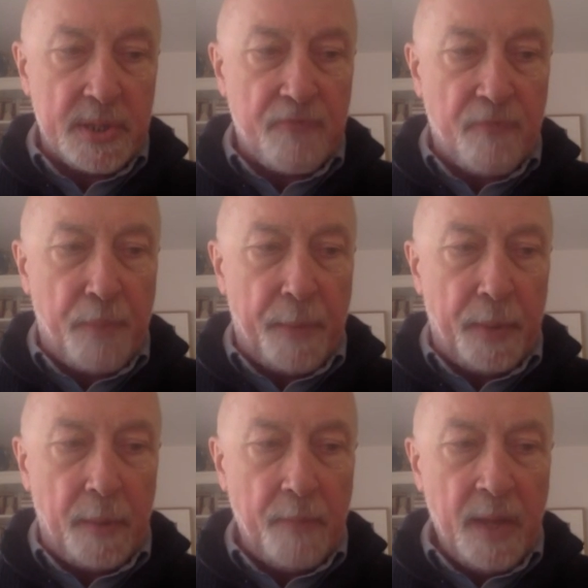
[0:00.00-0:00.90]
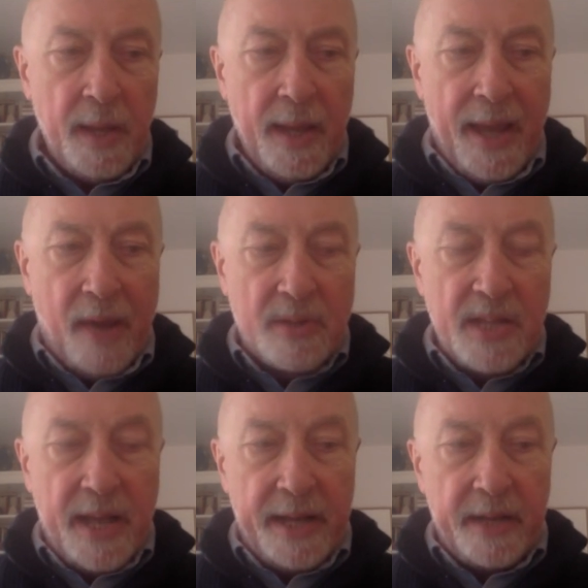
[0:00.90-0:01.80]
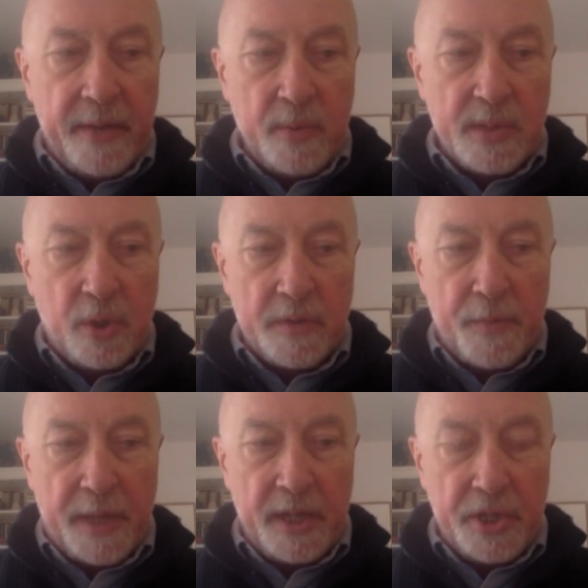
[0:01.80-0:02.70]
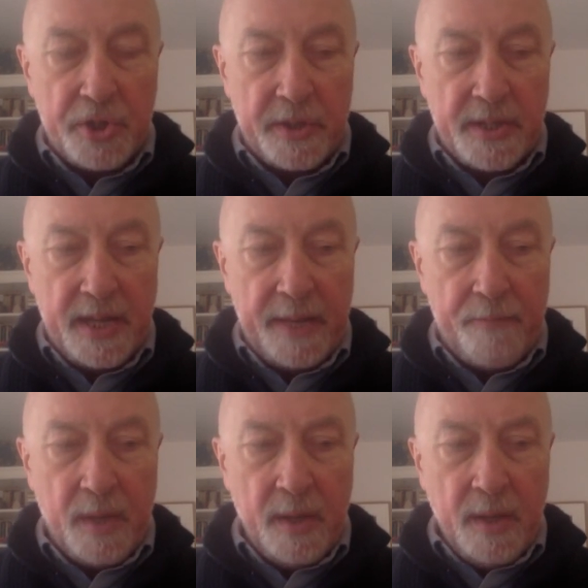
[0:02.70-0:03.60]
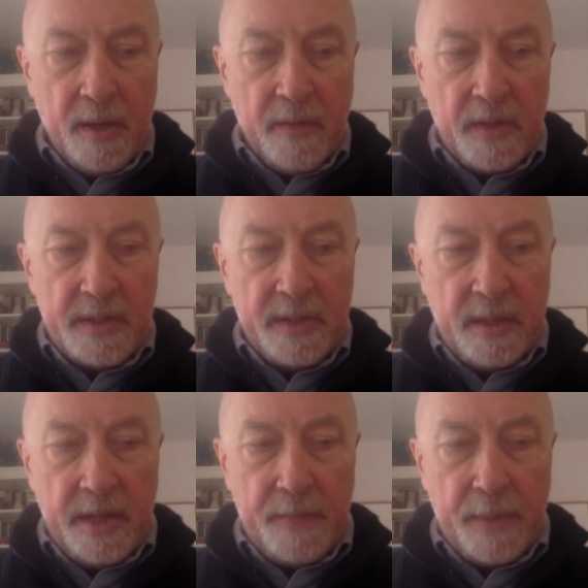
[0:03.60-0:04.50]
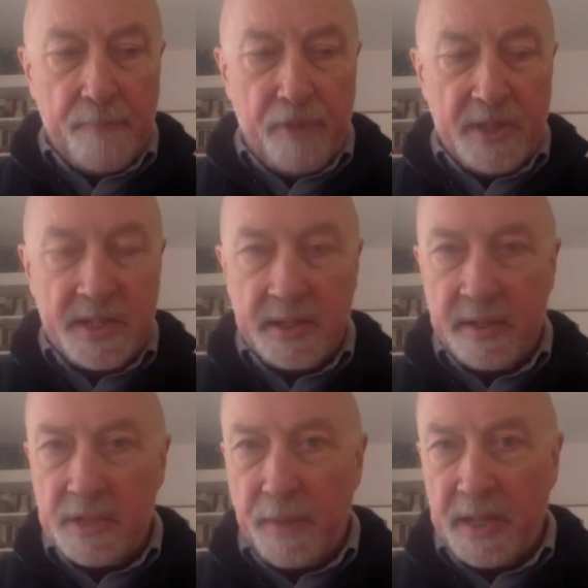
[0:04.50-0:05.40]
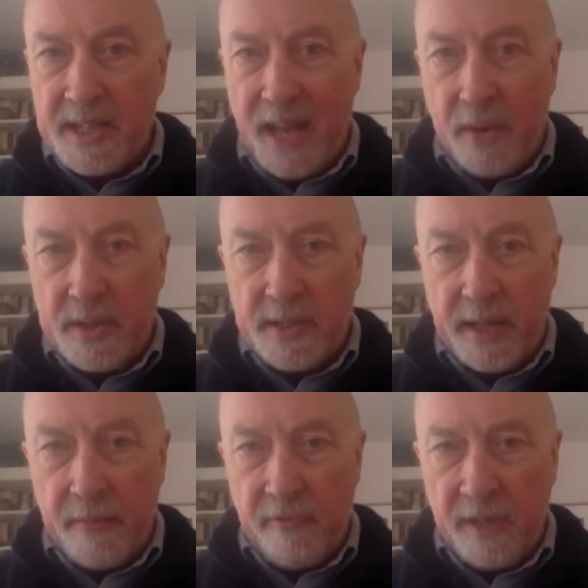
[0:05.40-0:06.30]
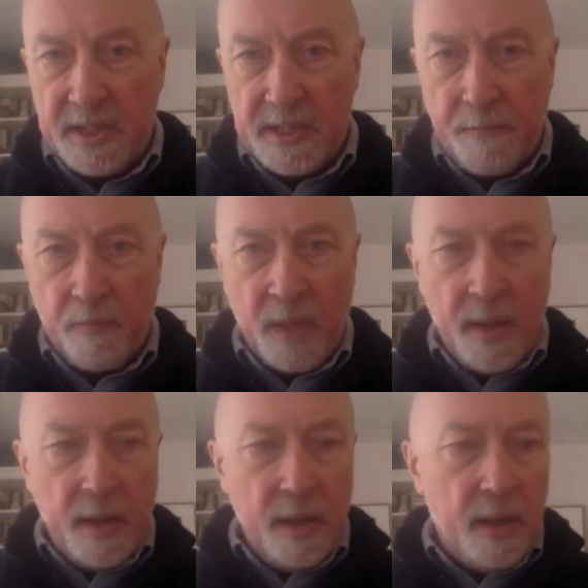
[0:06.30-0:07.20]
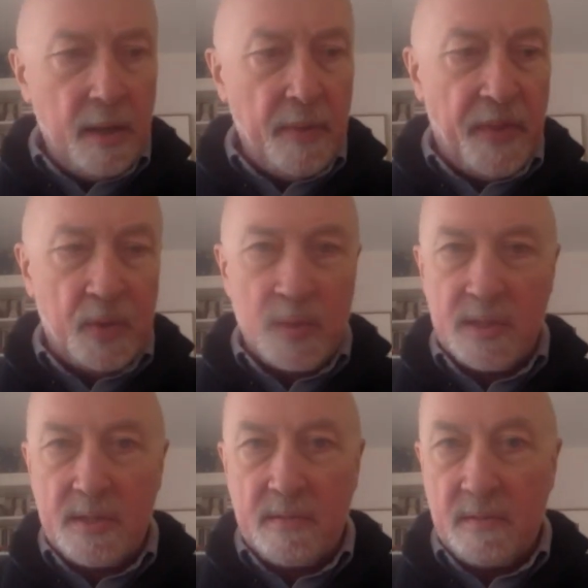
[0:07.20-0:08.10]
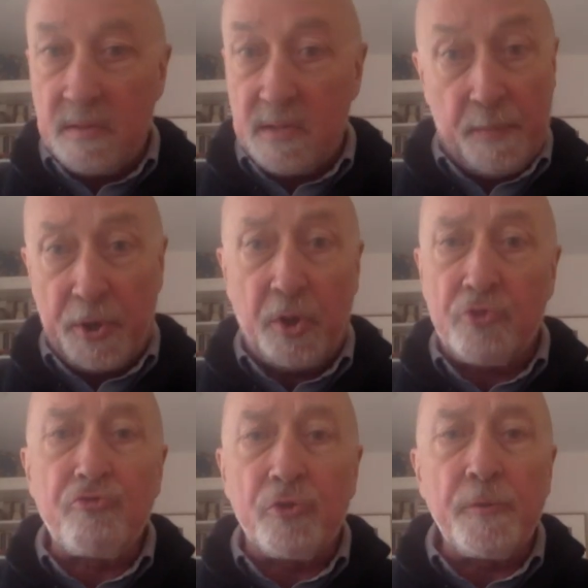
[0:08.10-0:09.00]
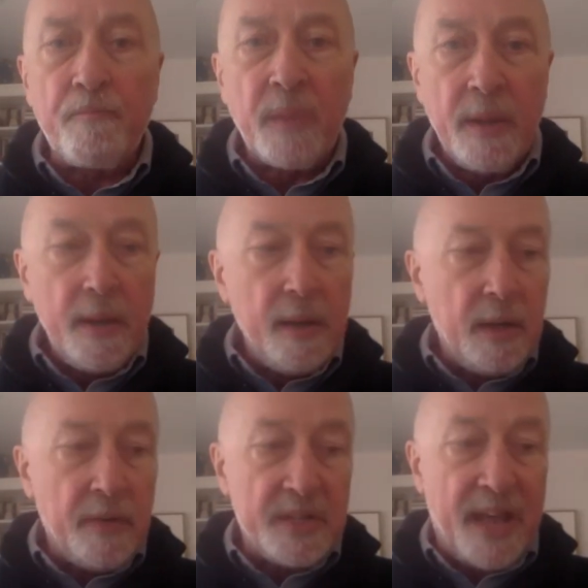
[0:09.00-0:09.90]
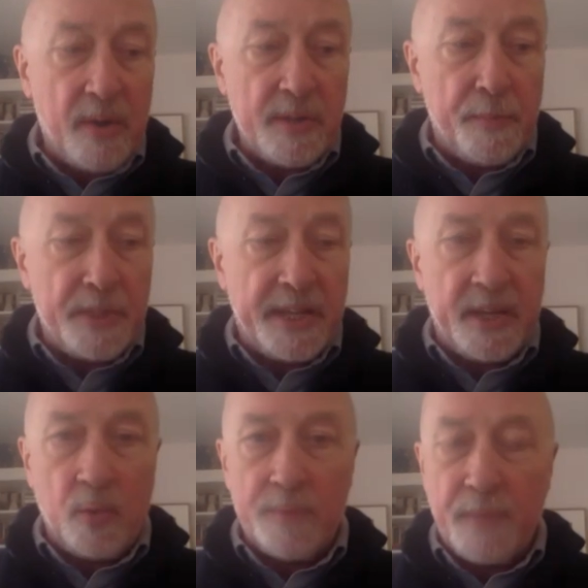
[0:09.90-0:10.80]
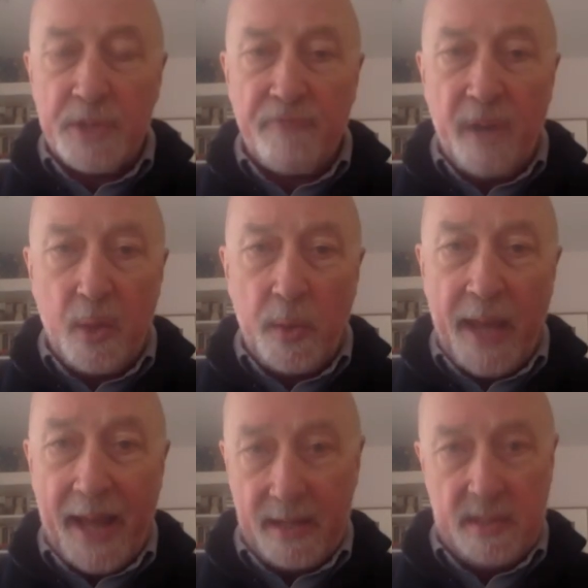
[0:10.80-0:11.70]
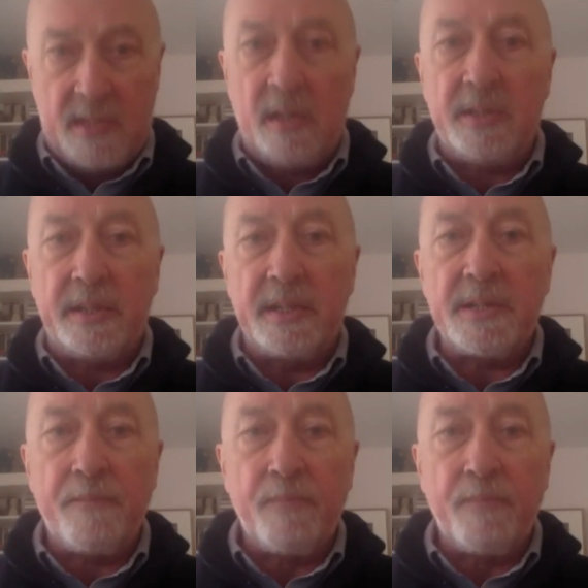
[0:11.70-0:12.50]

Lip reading: from people outside. And there was a lot of speculation at the time that he'd been pressed into this by the Saudis and the Emiratis. That was simply not true. The Saudis in particular would much rather we hadn't started this,